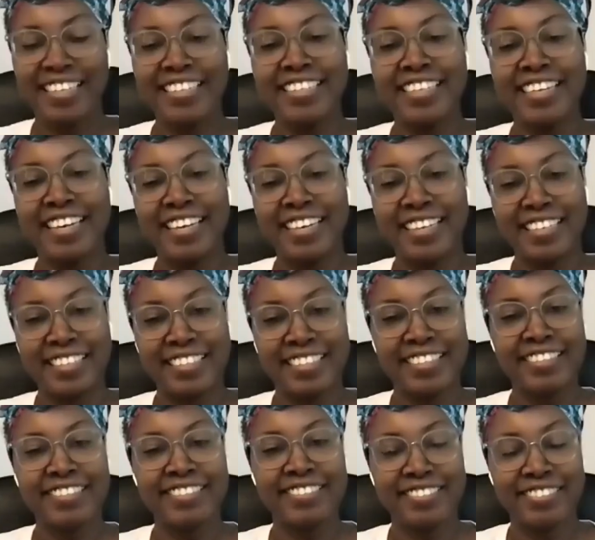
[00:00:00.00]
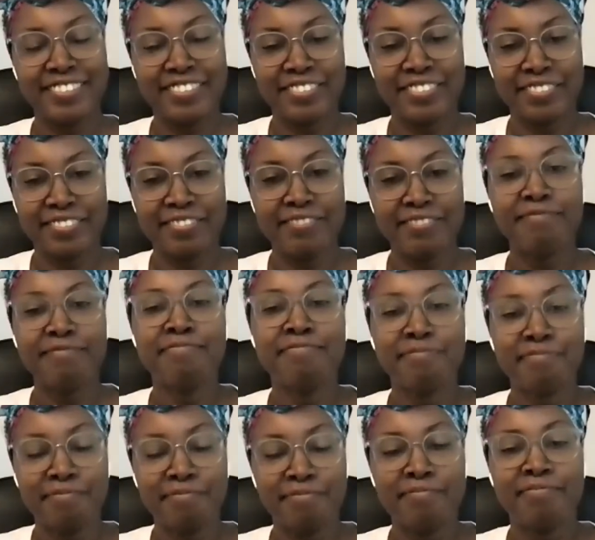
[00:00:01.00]
and yeah. then it's really sad to say goodbye
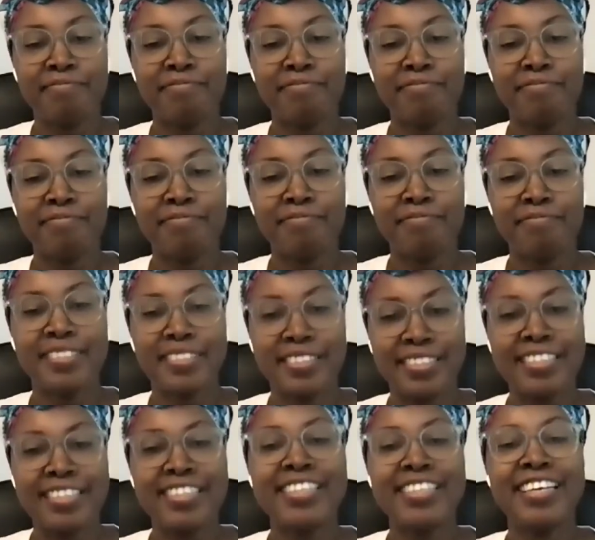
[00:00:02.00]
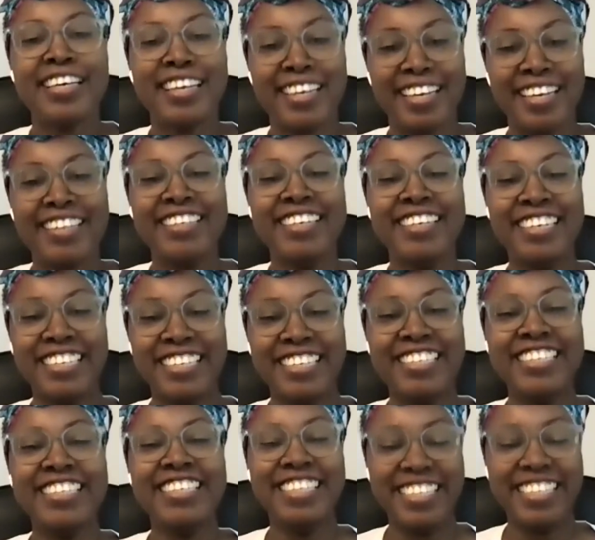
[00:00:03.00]
to them because it's like oh this would have been so fun
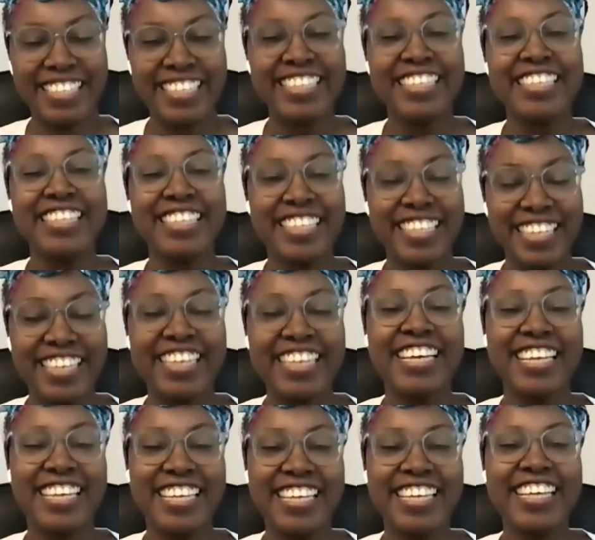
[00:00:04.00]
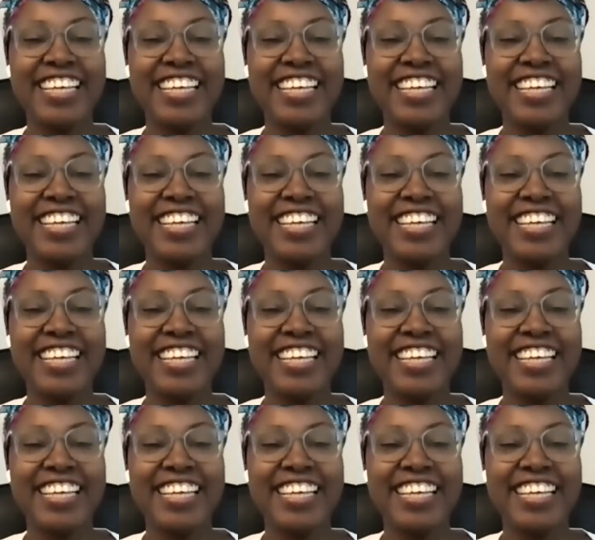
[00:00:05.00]
and interesting and i like you